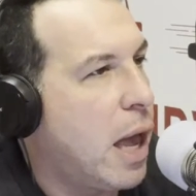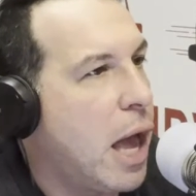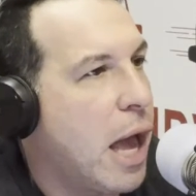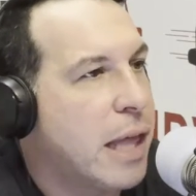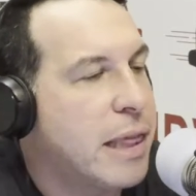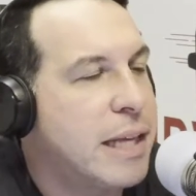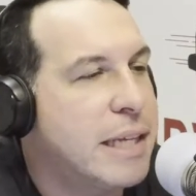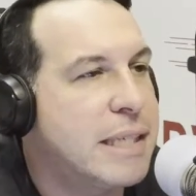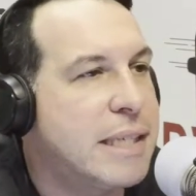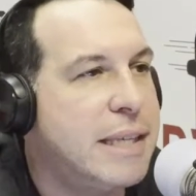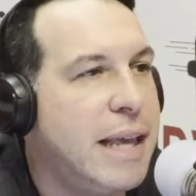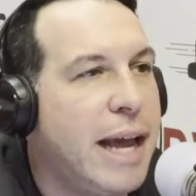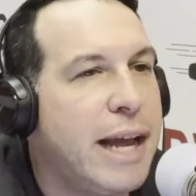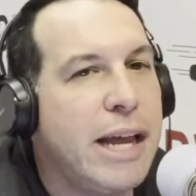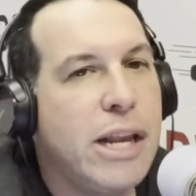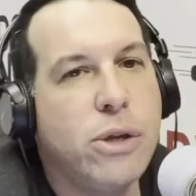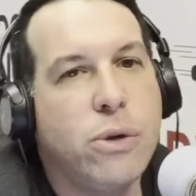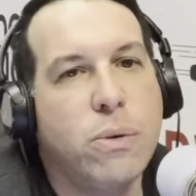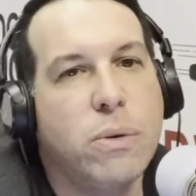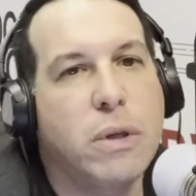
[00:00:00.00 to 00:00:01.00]
The
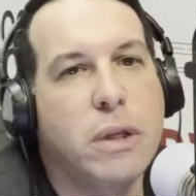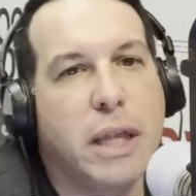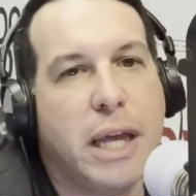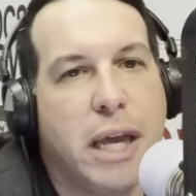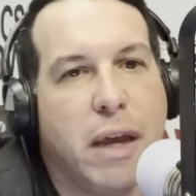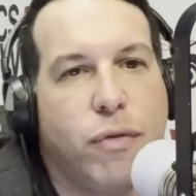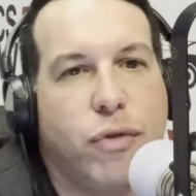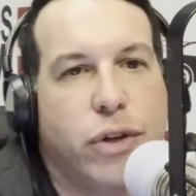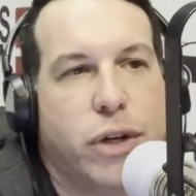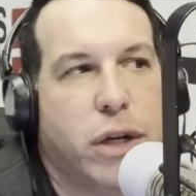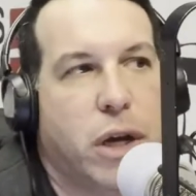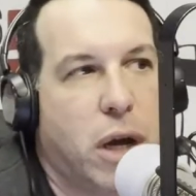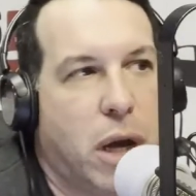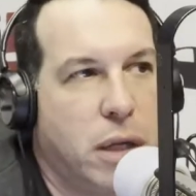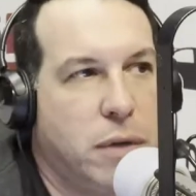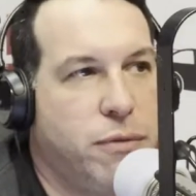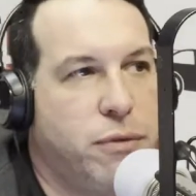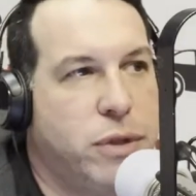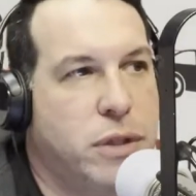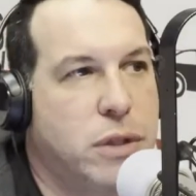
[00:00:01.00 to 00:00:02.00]
second you leave your
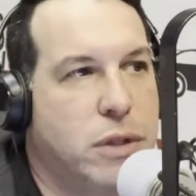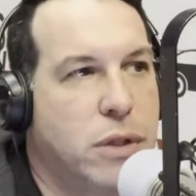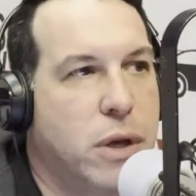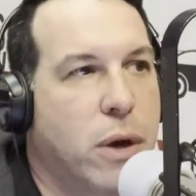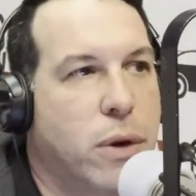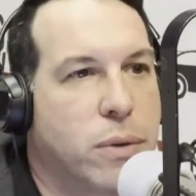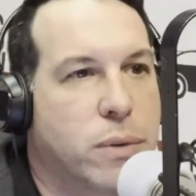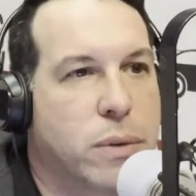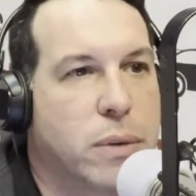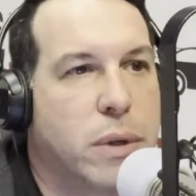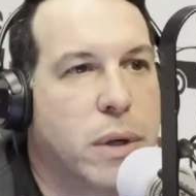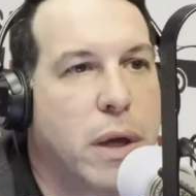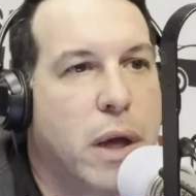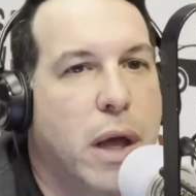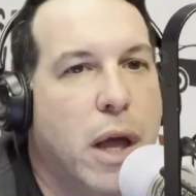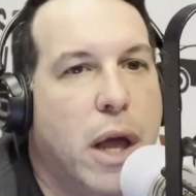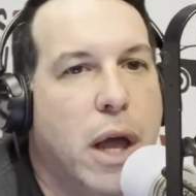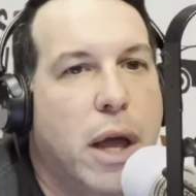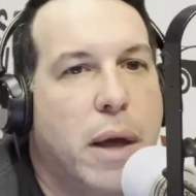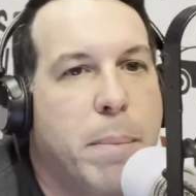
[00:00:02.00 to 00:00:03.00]
comfort zone,
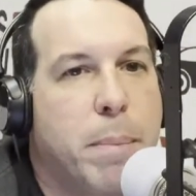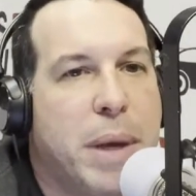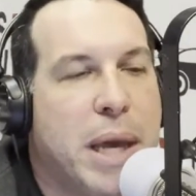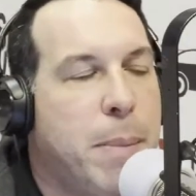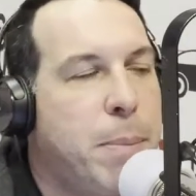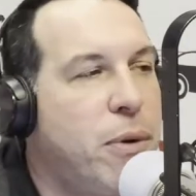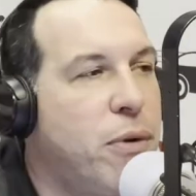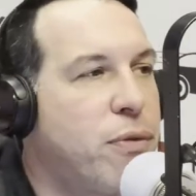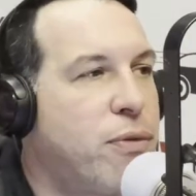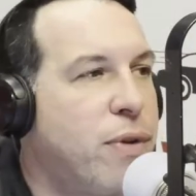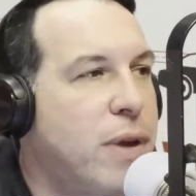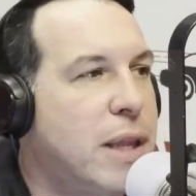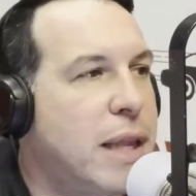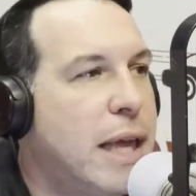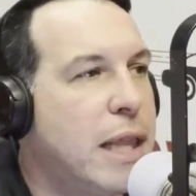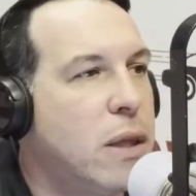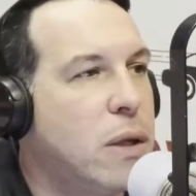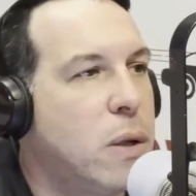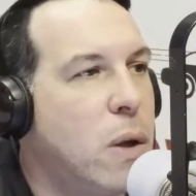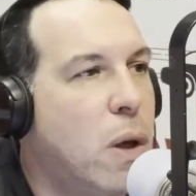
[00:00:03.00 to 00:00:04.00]
people feel
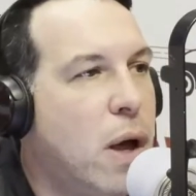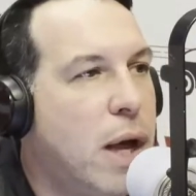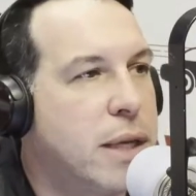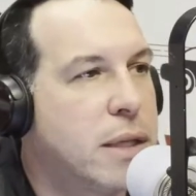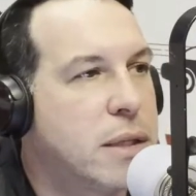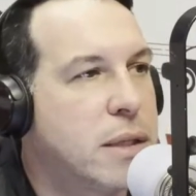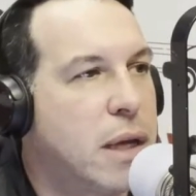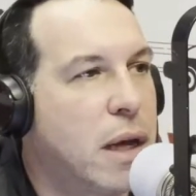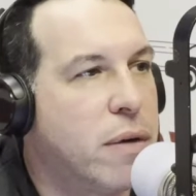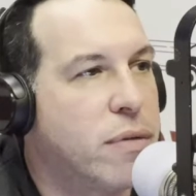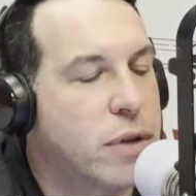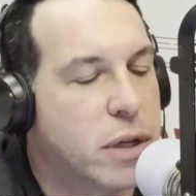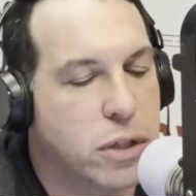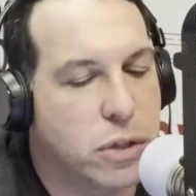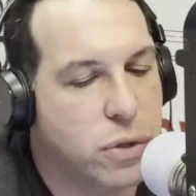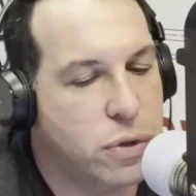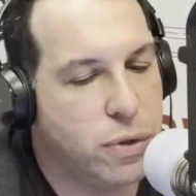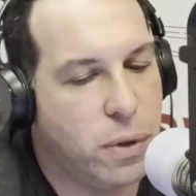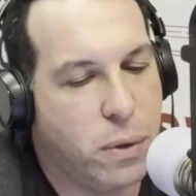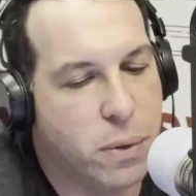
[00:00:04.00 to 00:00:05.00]
a loss of
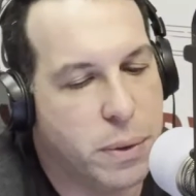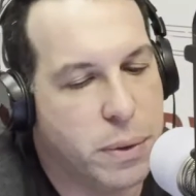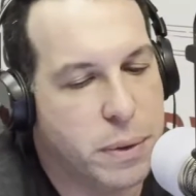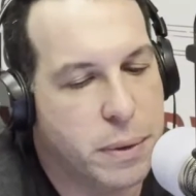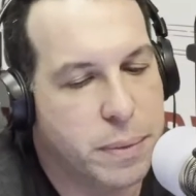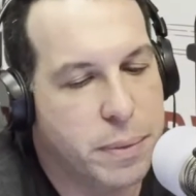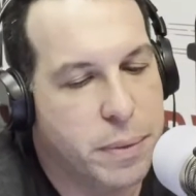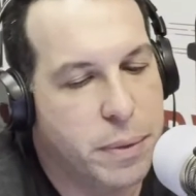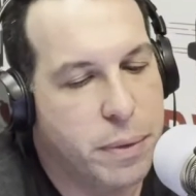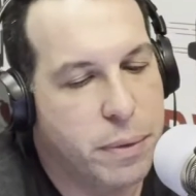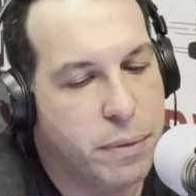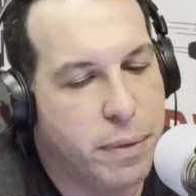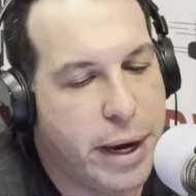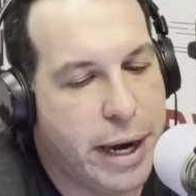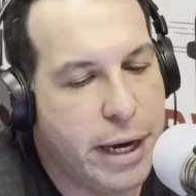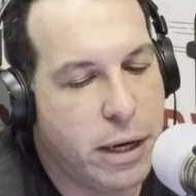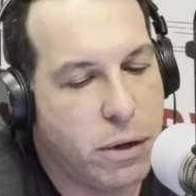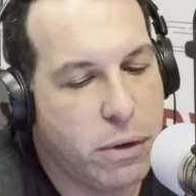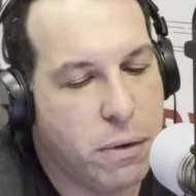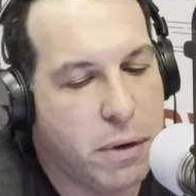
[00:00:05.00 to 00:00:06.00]
control,
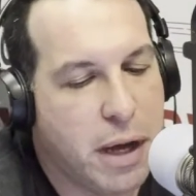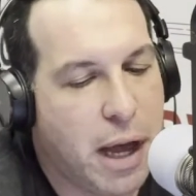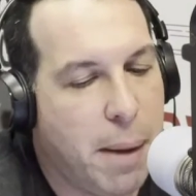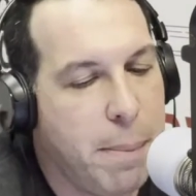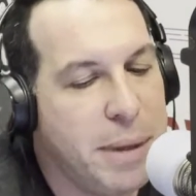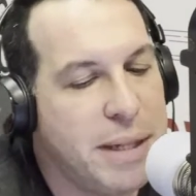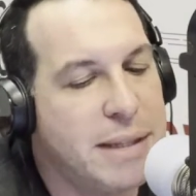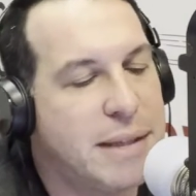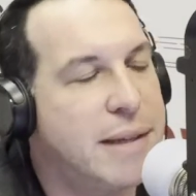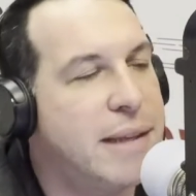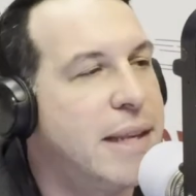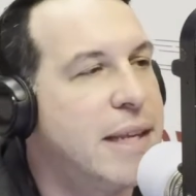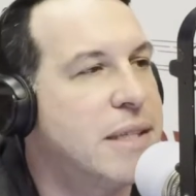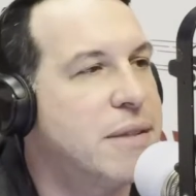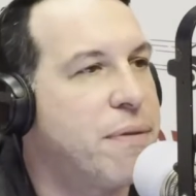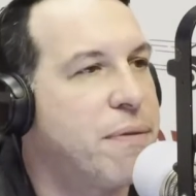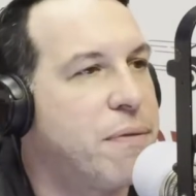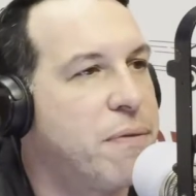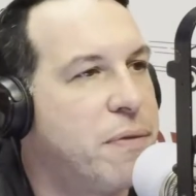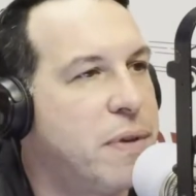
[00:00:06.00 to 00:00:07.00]
right? You come into this
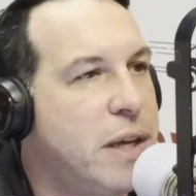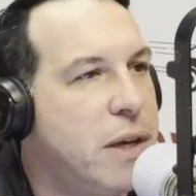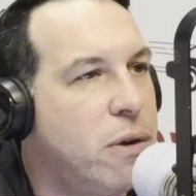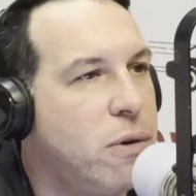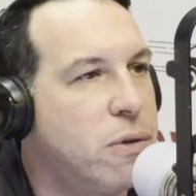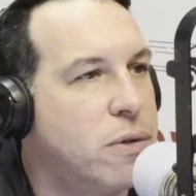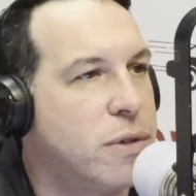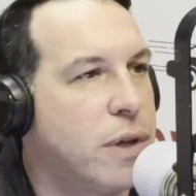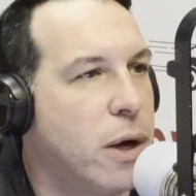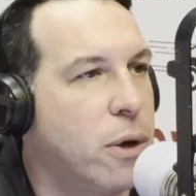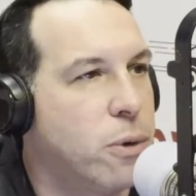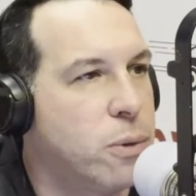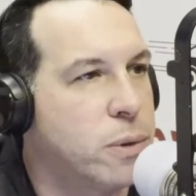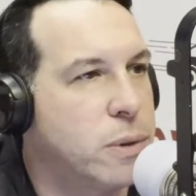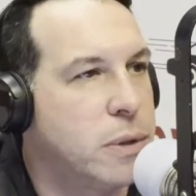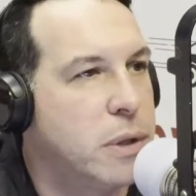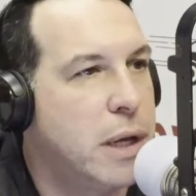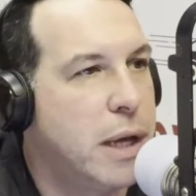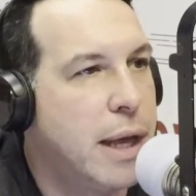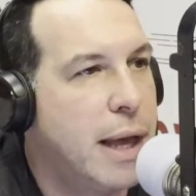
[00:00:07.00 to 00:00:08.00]
fear zone,
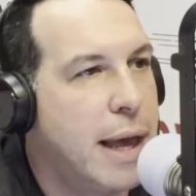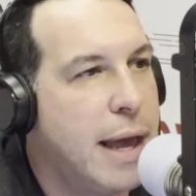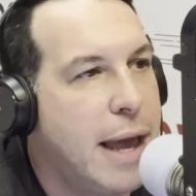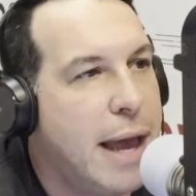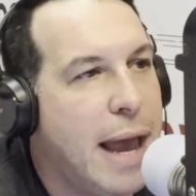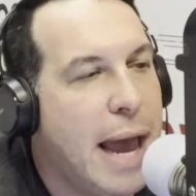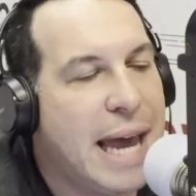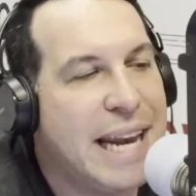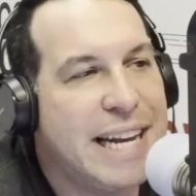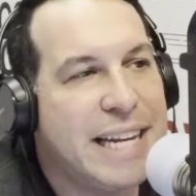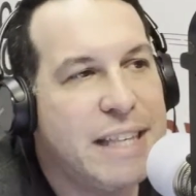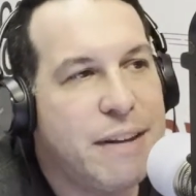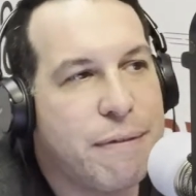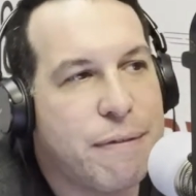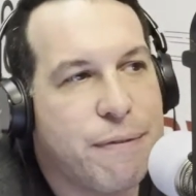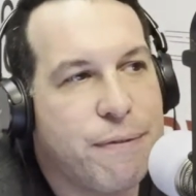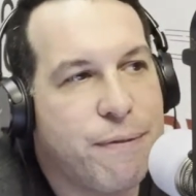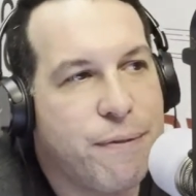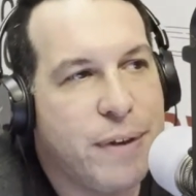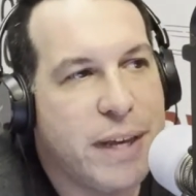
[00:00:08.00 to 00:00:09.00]
and in the
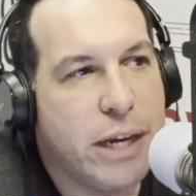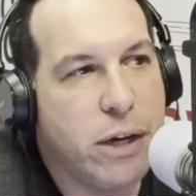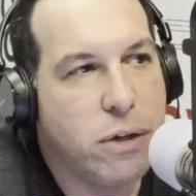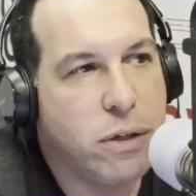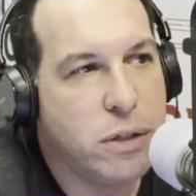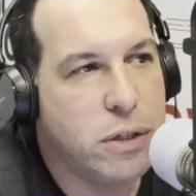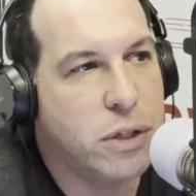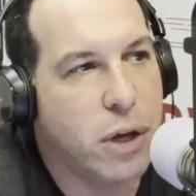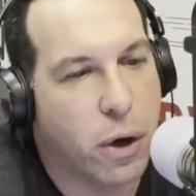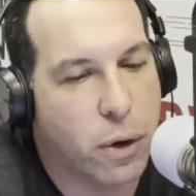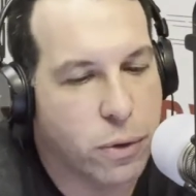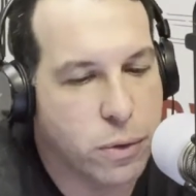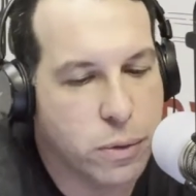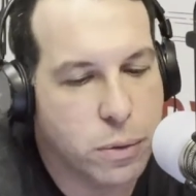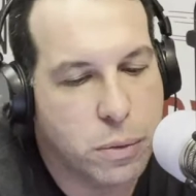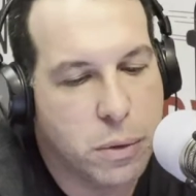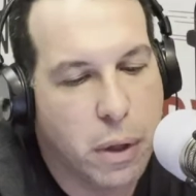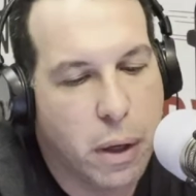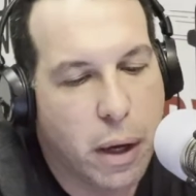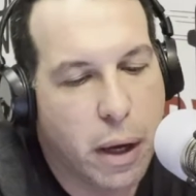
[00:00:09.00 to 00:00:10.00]
fear
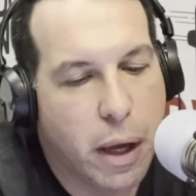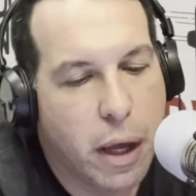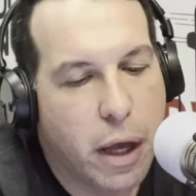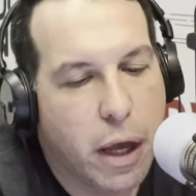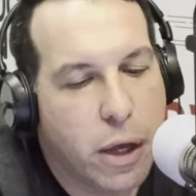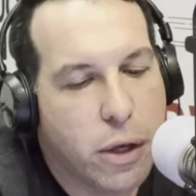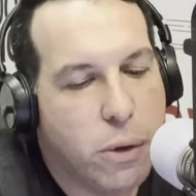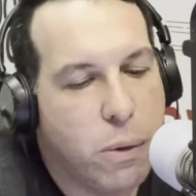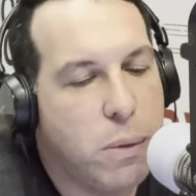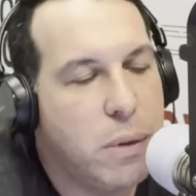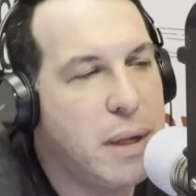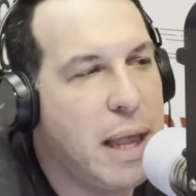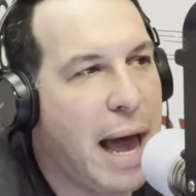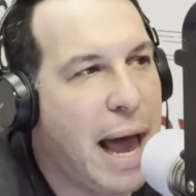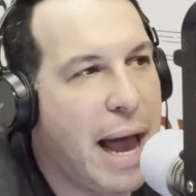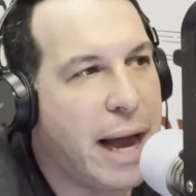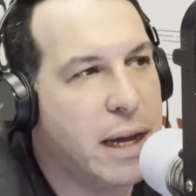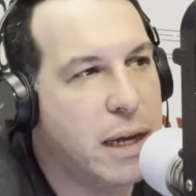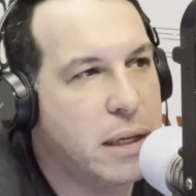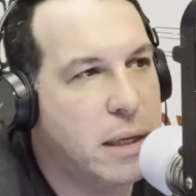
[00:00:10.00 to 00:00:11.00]
zone, you
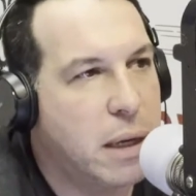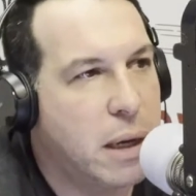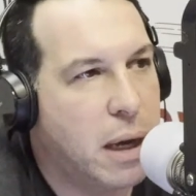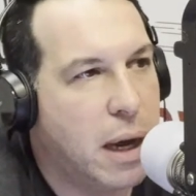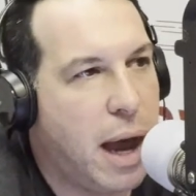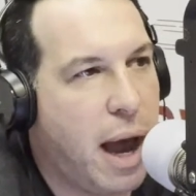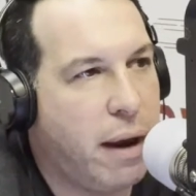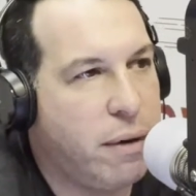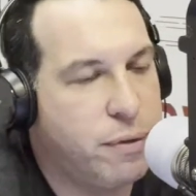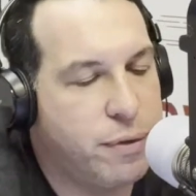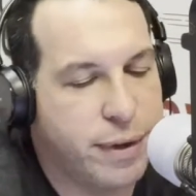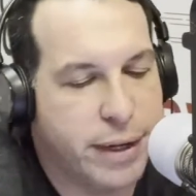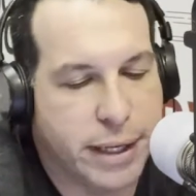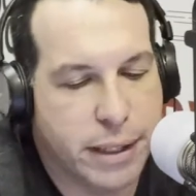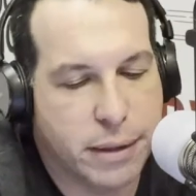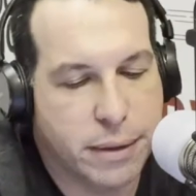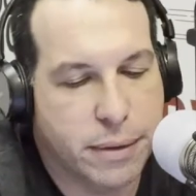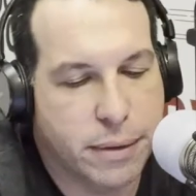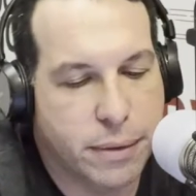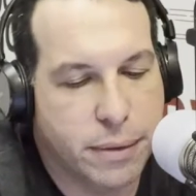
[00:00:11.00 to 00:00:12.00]
lack
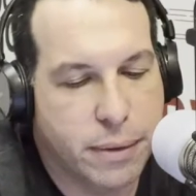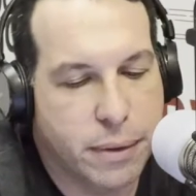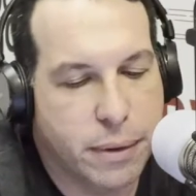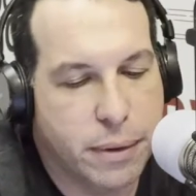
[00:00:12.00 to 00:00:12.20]
confidence.